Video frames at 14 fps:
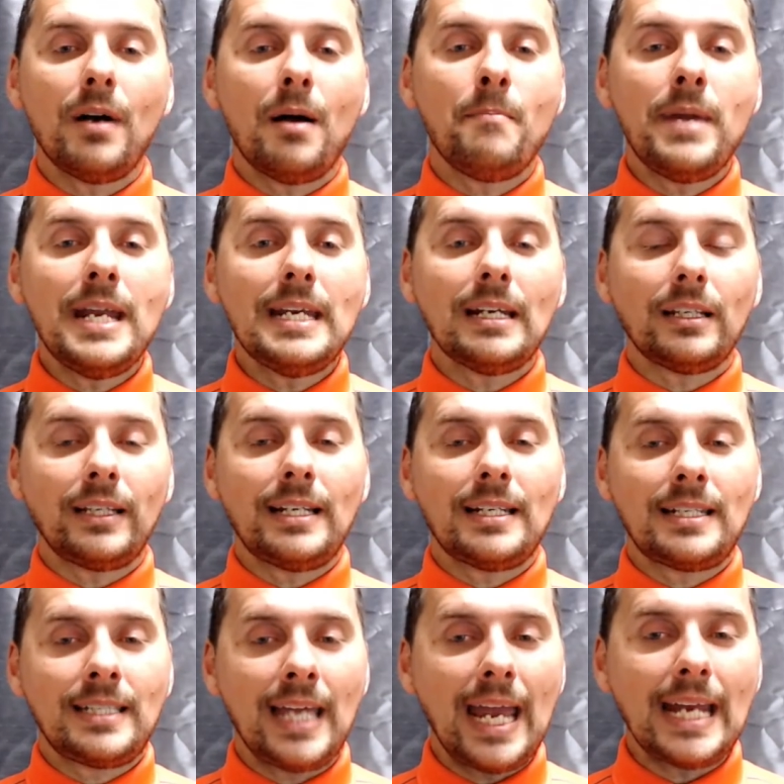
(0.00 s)
immediately to
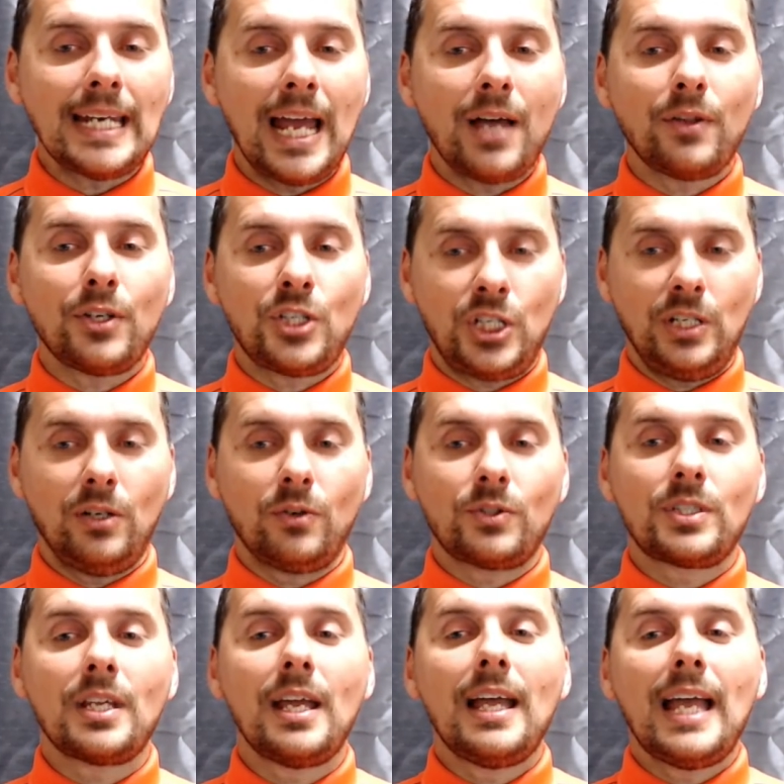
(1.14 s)
take down the shields
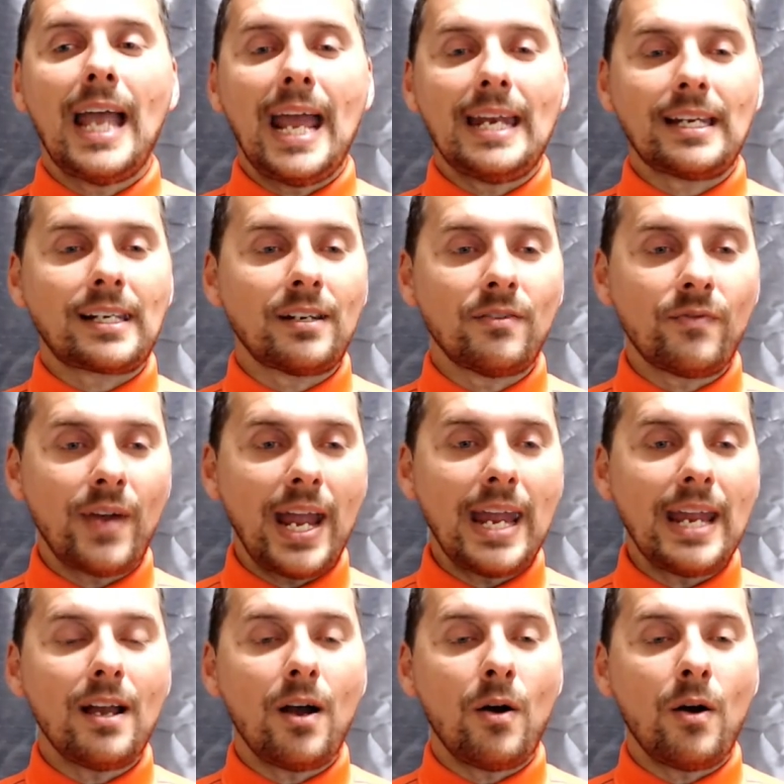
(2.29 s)
and to convey